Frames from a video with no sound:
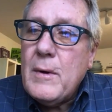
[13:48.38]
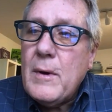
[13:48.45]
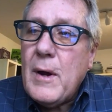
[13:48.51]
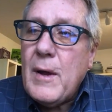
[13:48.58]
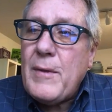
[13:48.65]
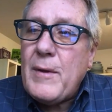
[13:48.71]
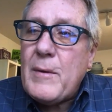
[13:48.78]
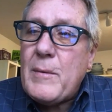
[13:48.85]
I
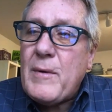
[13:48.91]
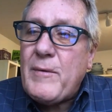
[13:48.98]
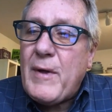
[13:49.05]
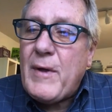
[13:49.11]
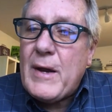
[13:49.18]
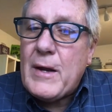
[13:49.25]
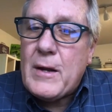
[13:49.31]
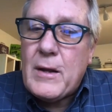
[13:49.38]
think we're
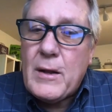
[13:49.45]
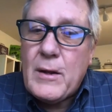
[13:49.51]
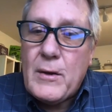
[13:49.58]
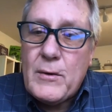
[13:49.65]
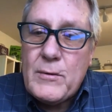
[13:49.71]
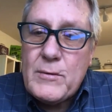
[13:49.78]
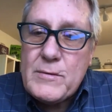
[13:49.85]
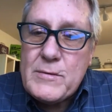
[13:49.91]
ready to
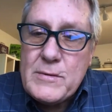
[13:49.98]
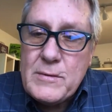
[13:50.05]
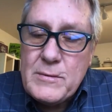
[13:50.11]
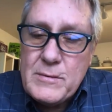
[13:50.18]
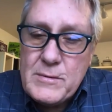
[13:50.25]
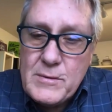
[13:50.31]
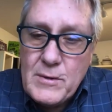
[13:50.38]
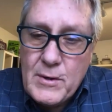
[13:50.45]
close,
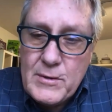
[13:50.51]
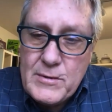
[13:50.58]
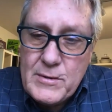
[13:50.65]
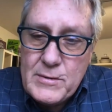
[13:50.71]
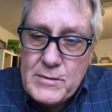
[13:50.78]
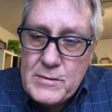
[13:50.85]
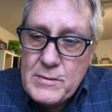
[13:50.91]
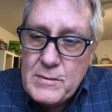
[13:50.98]

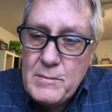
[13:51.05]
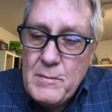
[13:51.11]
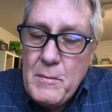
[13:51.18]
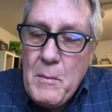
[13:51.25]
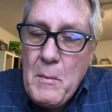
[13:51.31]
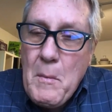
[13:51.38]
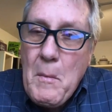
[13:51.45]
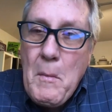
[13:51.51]
sergeants.
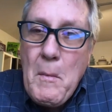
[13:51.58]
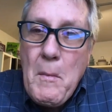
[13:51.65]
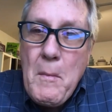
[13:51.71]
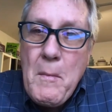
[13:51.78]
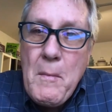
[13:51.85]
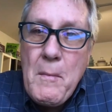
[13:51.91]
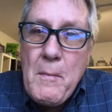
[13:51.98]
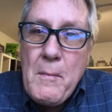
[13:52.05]

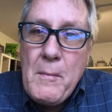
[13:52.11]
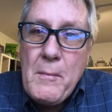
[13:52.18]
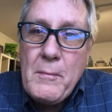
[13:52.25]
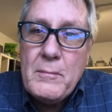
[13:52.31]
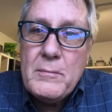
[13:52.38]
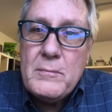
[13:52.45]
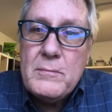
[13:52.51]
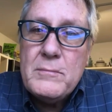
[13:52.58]
Sure,
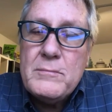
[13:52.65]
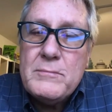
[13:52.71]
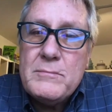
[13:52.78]
Mr. Chair.